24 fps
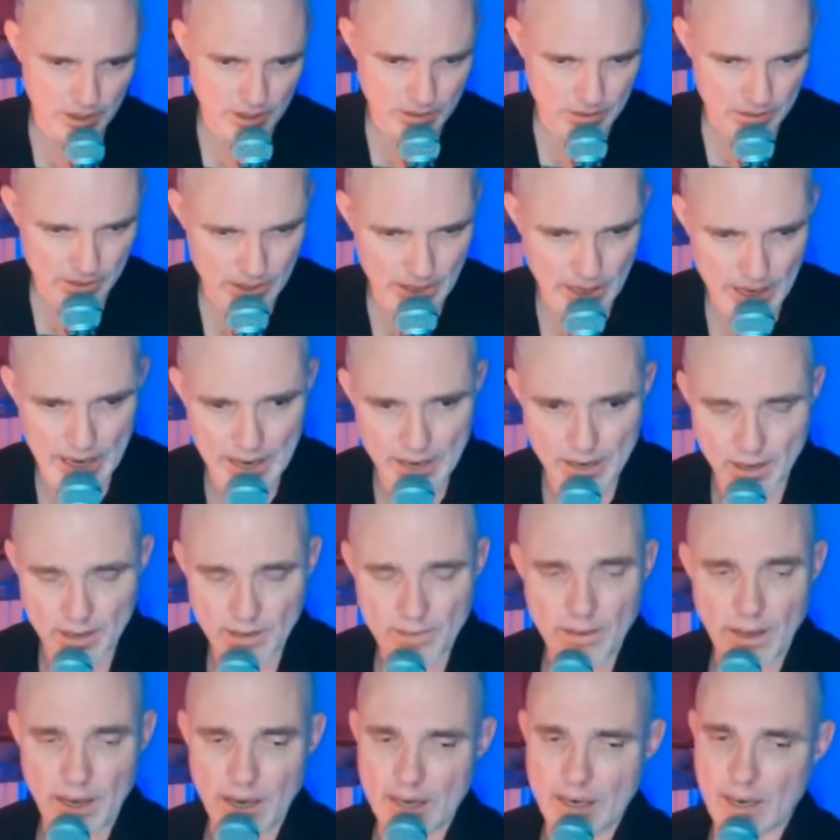Eta.
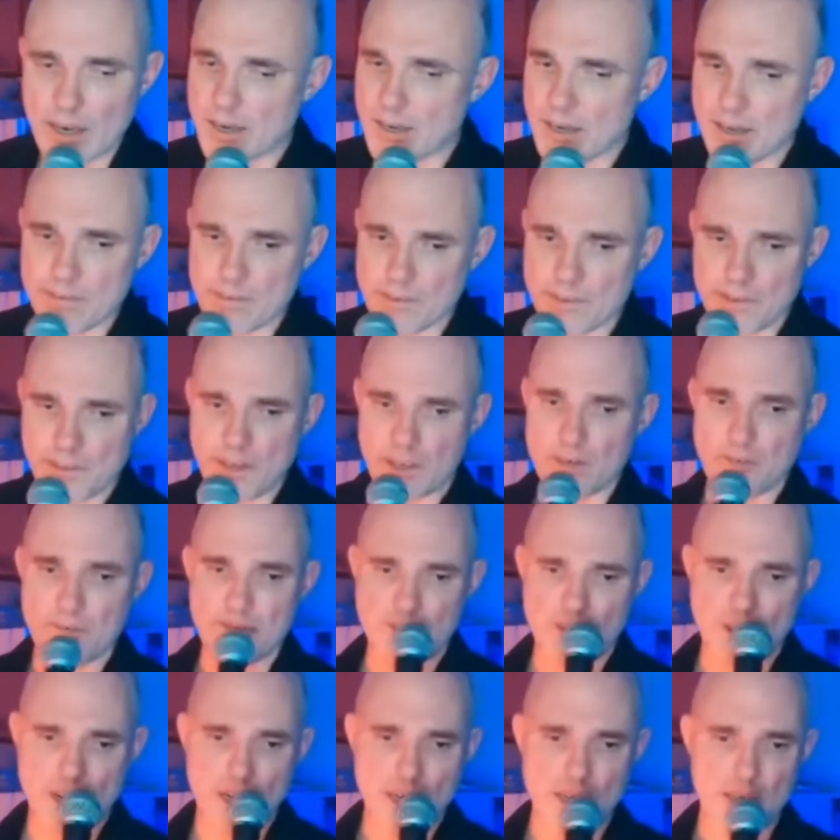I kind of have a thing
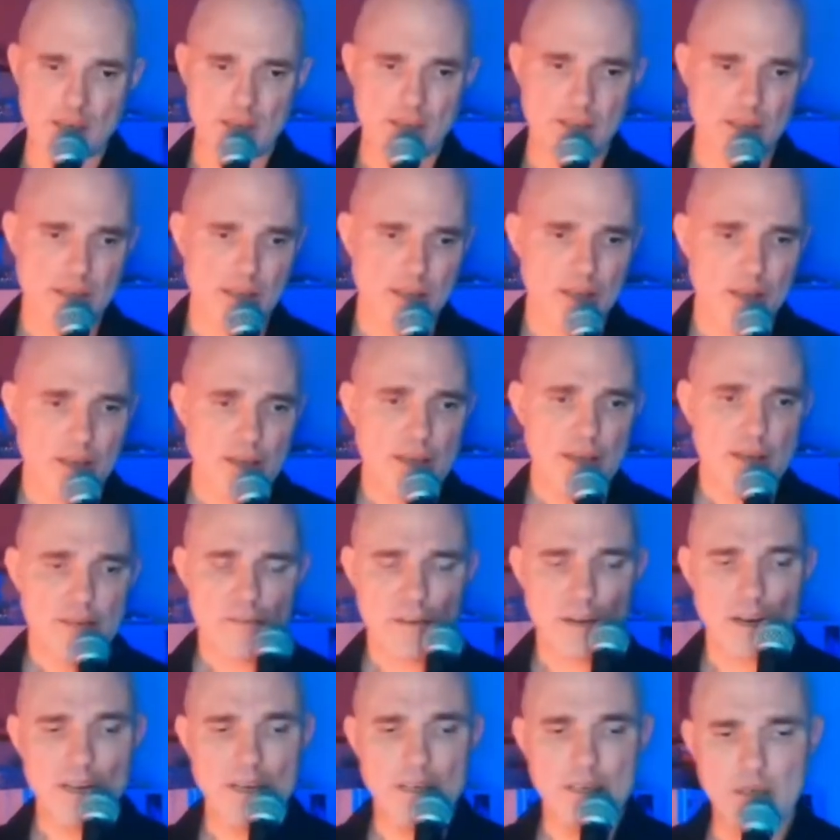for eta,
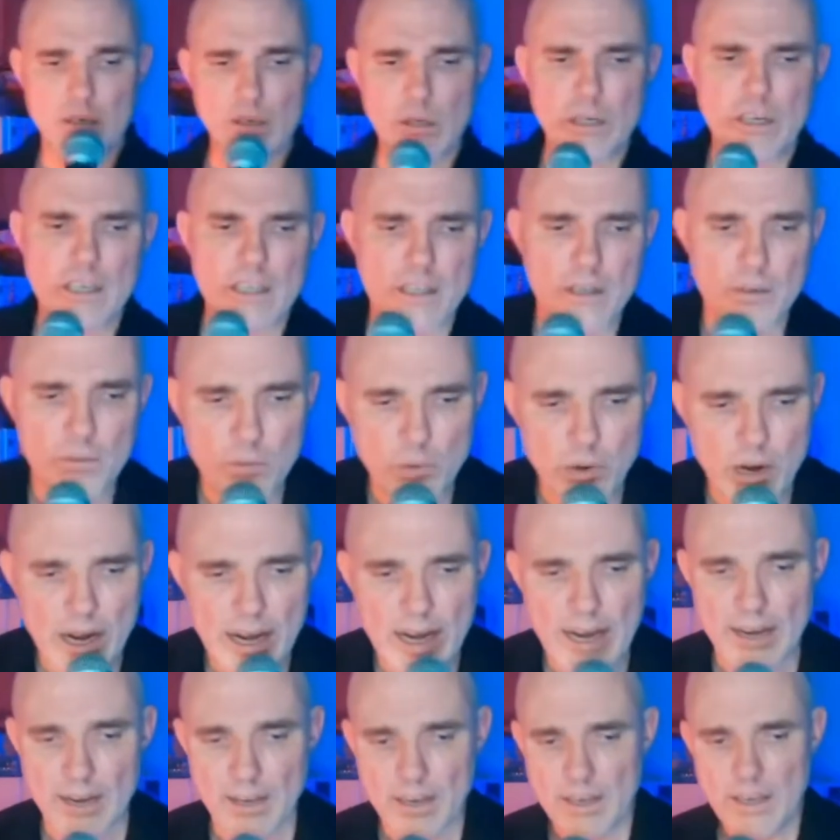right? Look at the
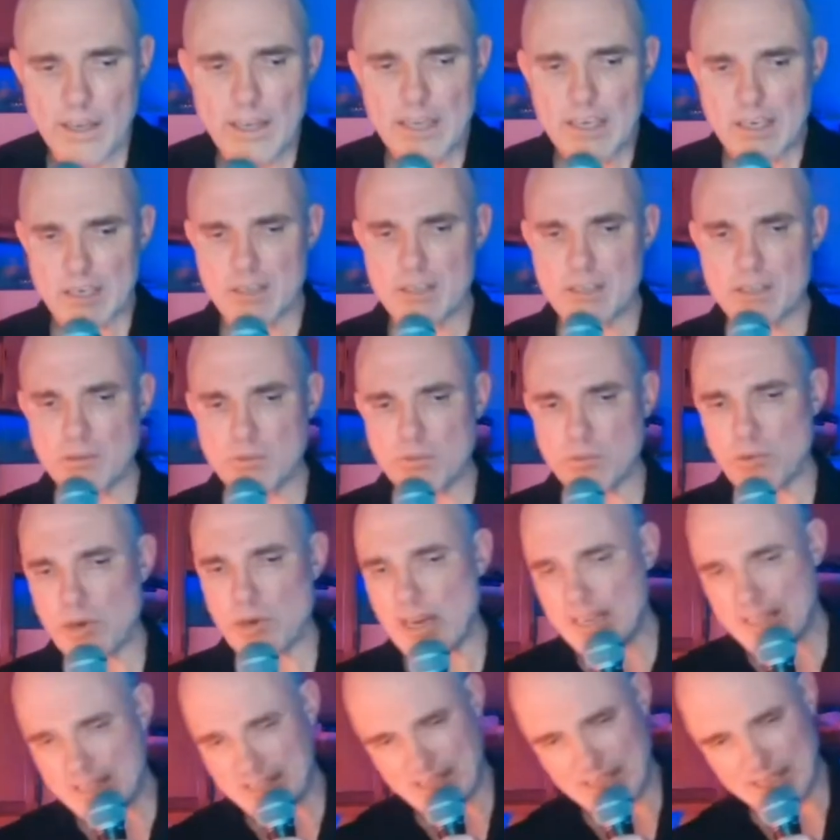way
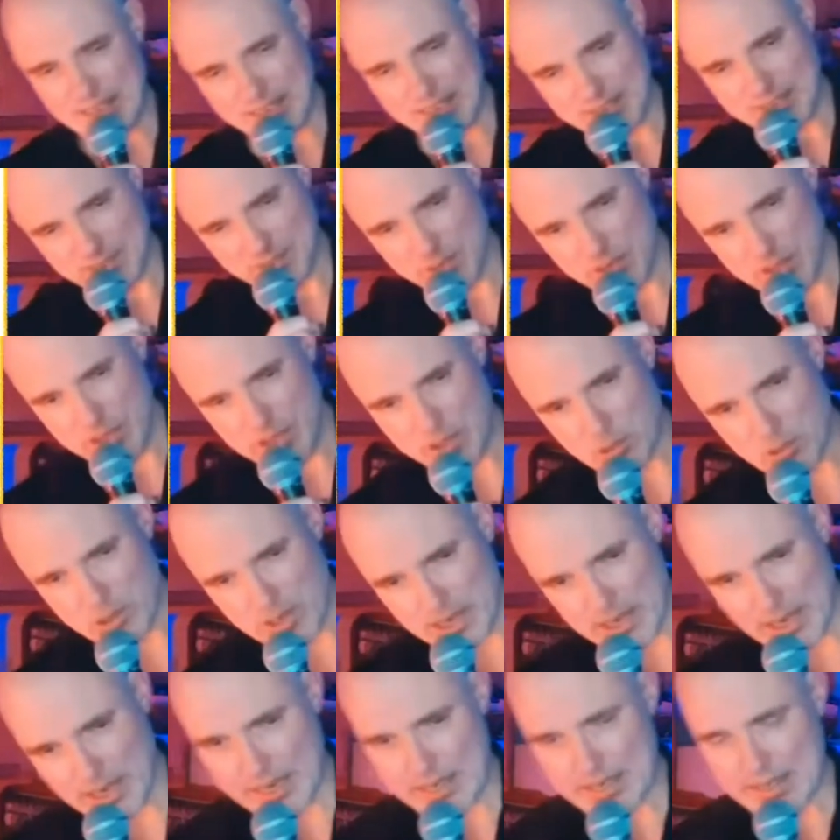that
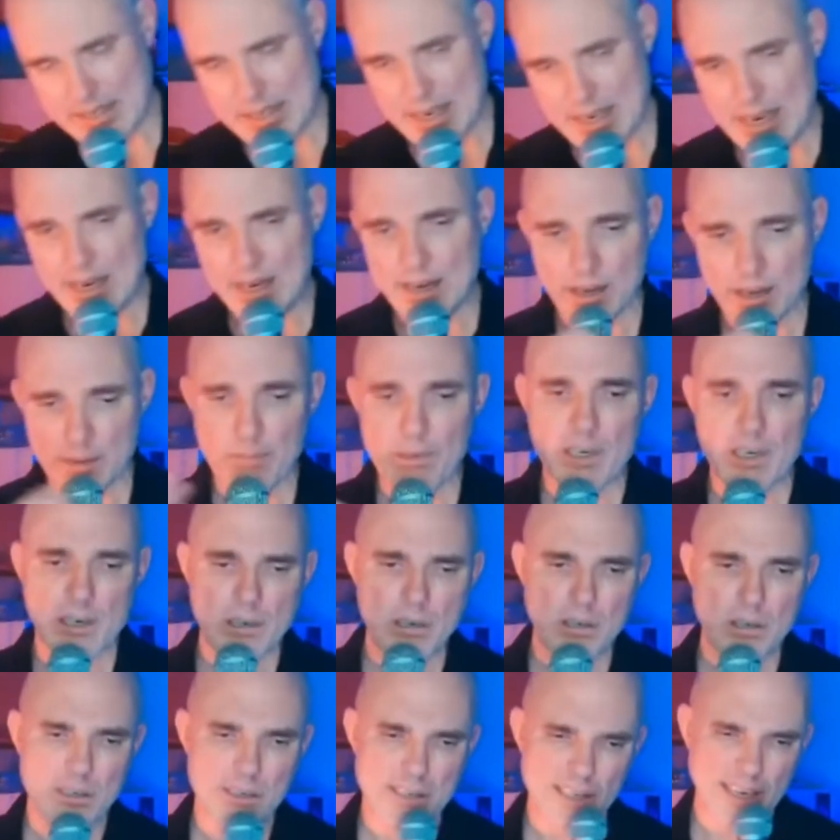lowercase eta, I mean, it
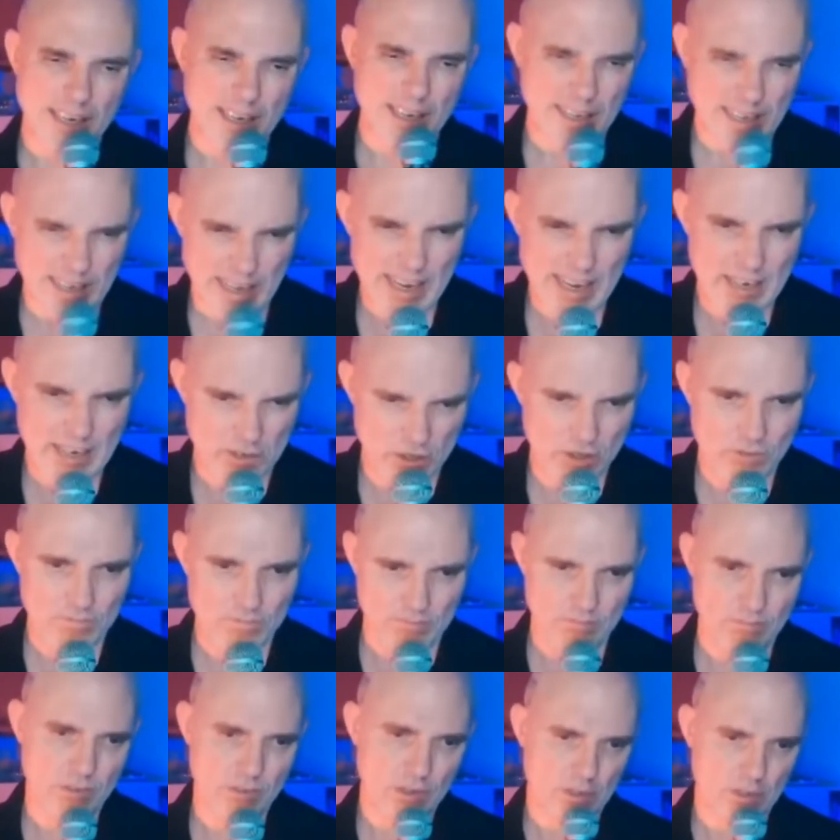looks like an H
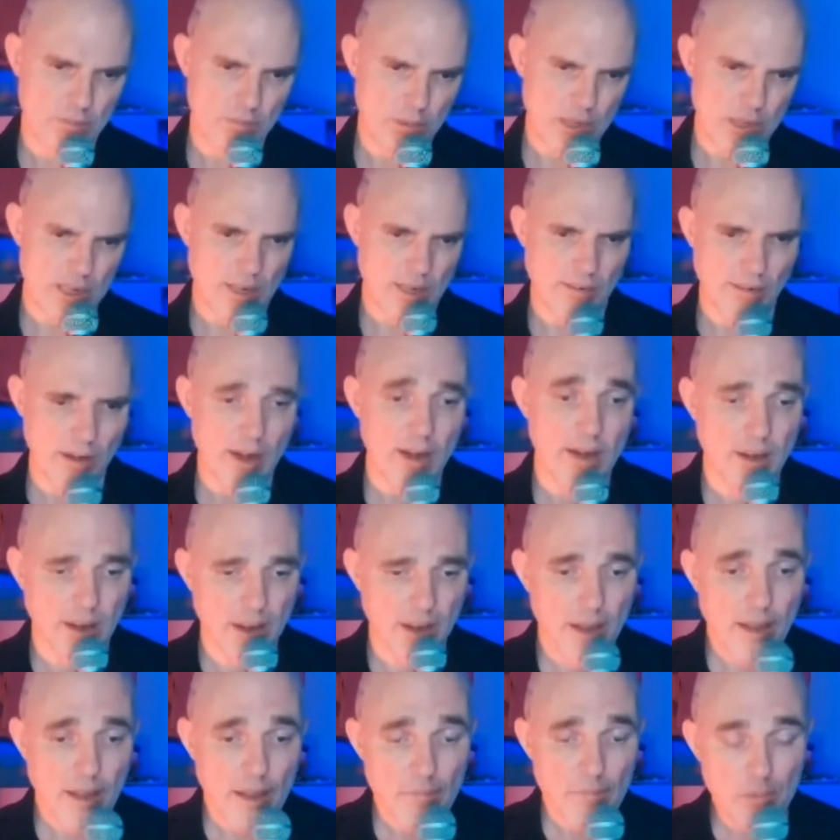when it's big, right?
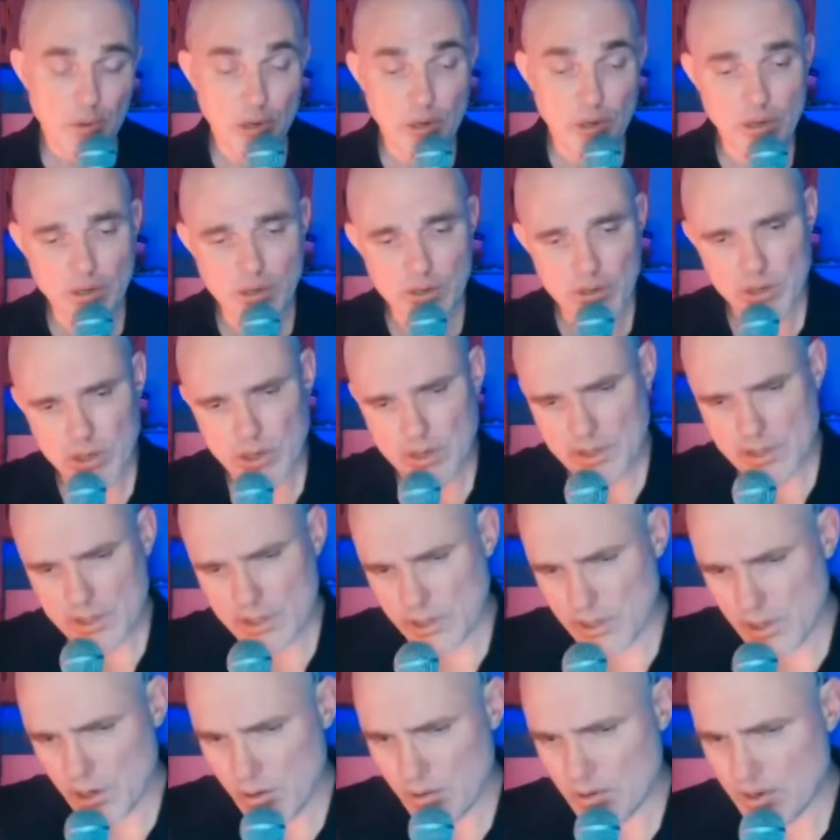But look at the
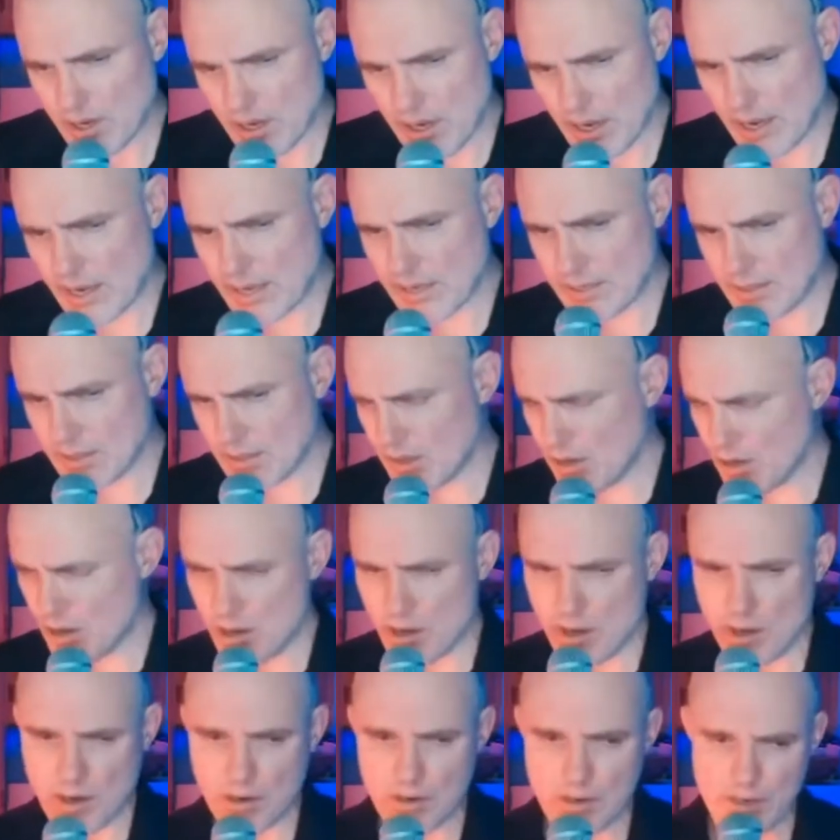lowercase.
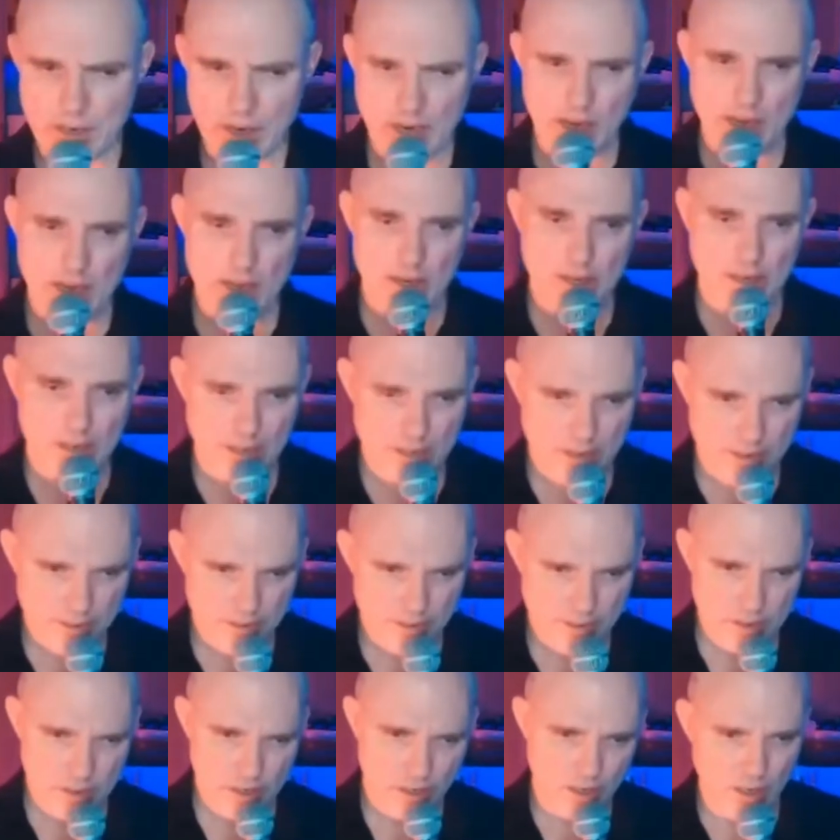Oh, God. You're
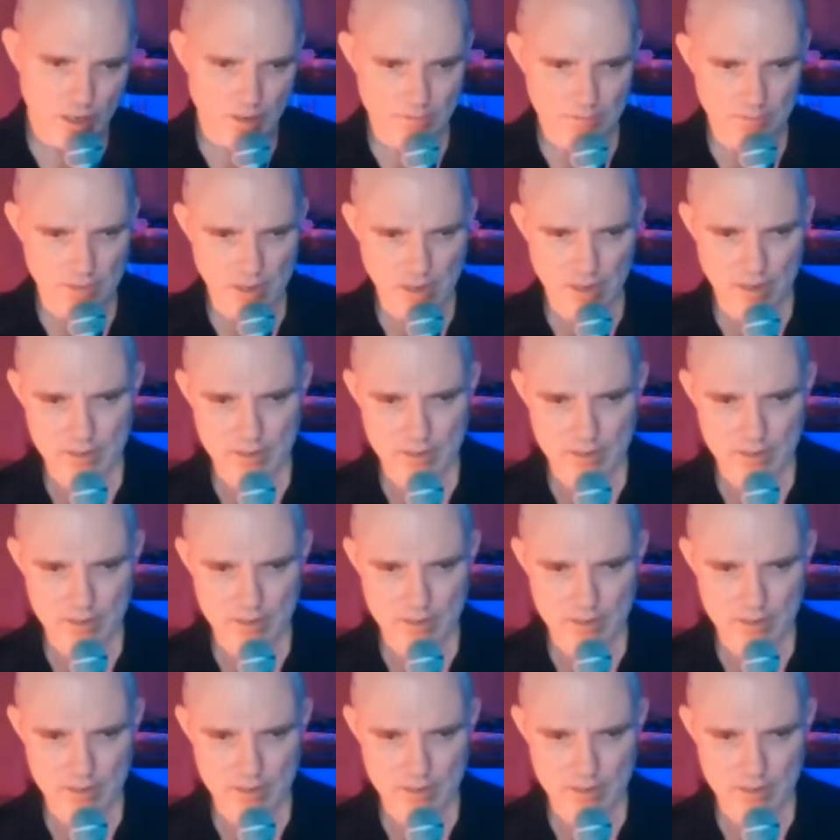going to love that.